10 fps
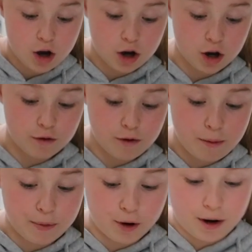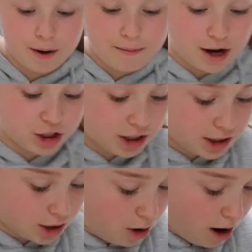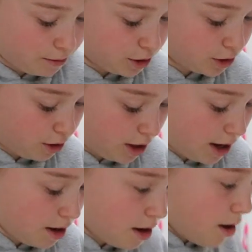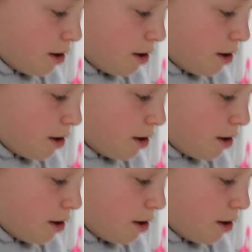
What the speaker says: of butter measured, so I'm just gonna